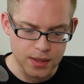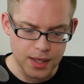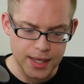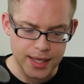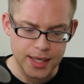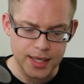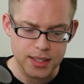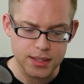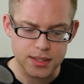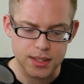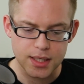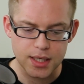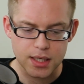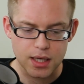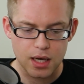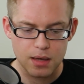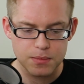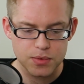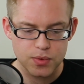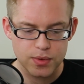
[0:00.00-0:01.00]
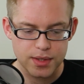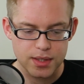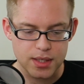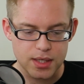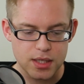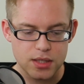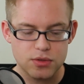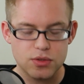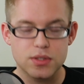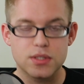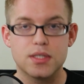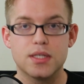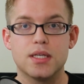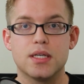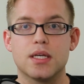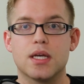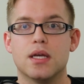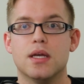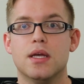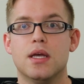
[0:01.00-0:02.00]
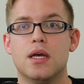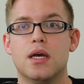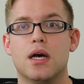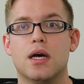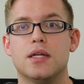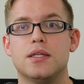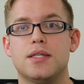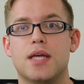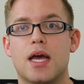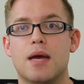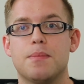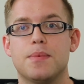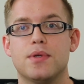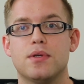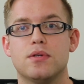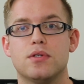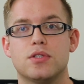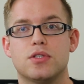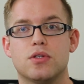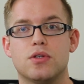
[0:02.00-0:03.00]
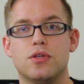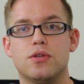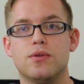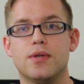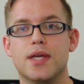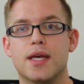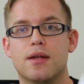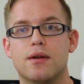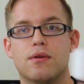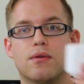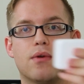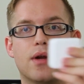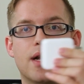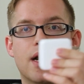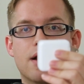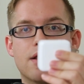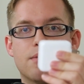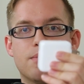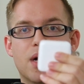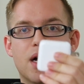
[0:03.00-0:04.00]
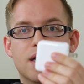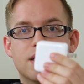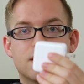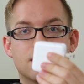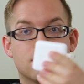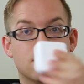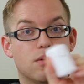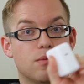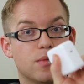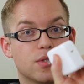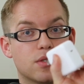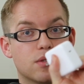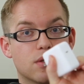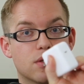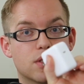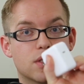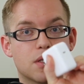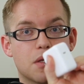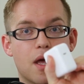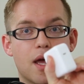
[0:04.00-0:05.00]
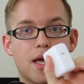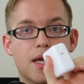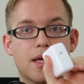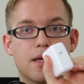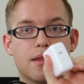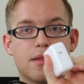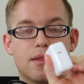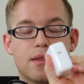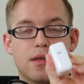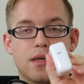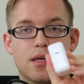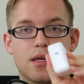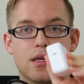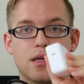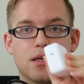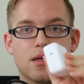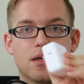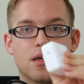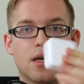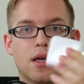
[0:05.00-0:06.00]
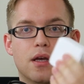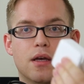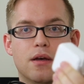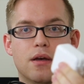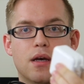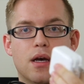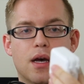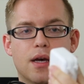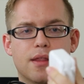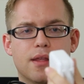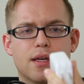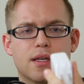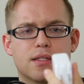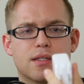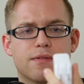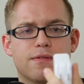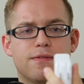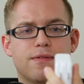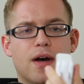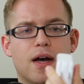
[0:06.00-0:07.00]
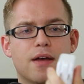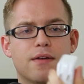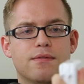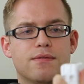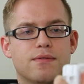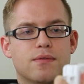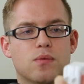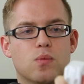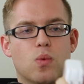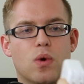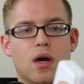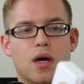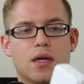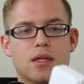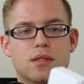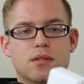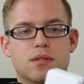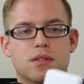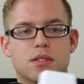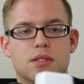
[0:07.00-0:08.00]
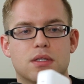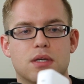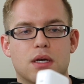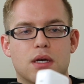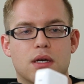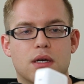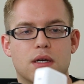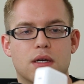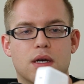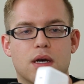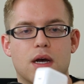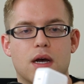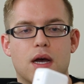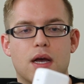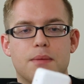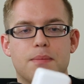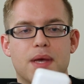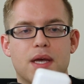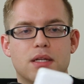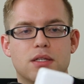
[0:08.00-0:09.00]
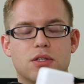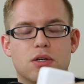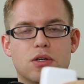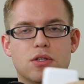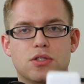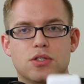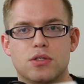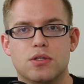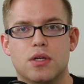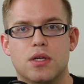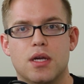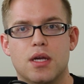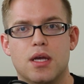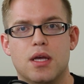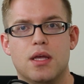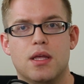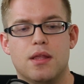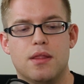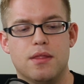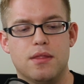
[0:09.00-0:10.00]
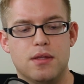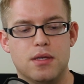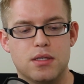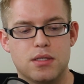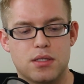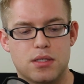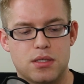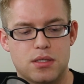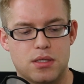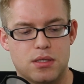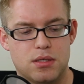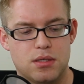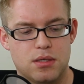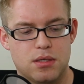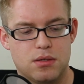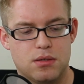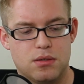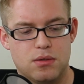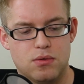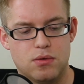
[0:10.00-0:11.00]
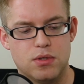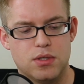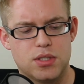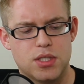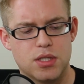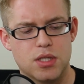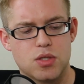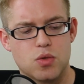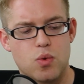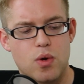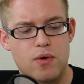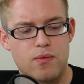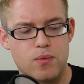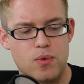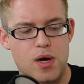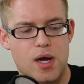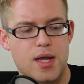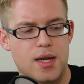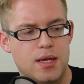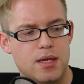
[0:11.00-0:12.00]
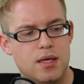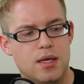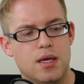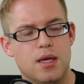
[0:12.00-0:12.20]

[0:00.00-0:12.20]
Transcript: And it comes with an interesting adapter. So you get right out of the box, it almost looks like the, I think it's a five watt uh, iPad charger. This, or is it the 12 watt?